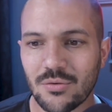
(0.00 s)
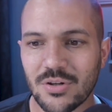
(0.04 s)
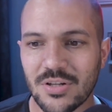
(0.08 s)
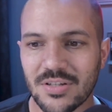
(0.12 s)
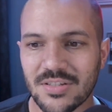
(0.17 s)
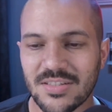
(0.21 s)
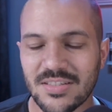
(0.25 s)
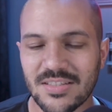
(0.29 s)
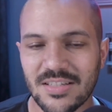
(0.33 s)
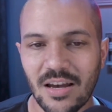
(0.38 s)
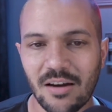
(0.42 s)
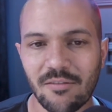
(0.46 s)

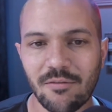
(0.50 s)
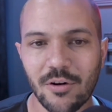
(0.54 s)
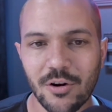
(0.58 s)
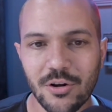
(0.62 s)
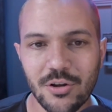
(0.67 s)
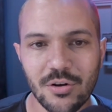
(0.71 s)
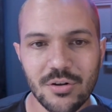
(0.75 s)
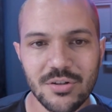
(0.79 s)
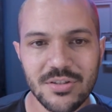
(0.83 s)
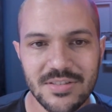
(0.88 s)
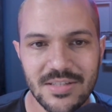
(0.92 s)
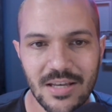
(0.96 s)
discover
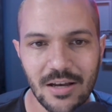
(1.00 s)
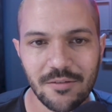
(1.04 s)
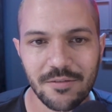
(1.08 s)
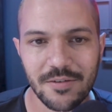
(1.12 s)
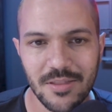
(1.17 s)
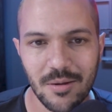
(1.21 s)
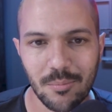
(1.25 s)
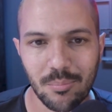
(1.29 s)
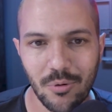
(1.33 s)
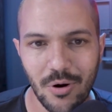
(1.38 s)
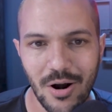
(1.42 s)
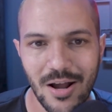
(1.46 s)
yourself
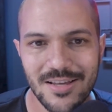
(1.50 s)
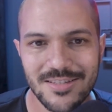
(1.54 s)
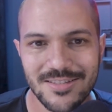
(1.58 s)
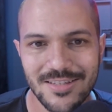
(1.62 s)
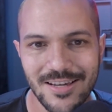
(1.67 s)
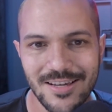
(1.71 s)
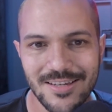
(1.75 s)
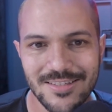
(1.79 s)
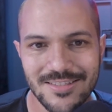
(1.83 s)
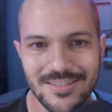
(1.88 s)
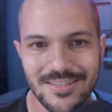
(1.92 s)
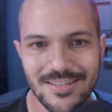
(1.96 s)
in the
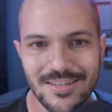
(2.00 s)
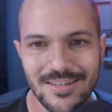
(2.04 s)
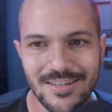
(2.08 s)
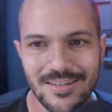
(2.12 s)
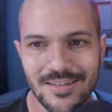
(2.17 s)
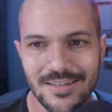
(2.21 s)
process.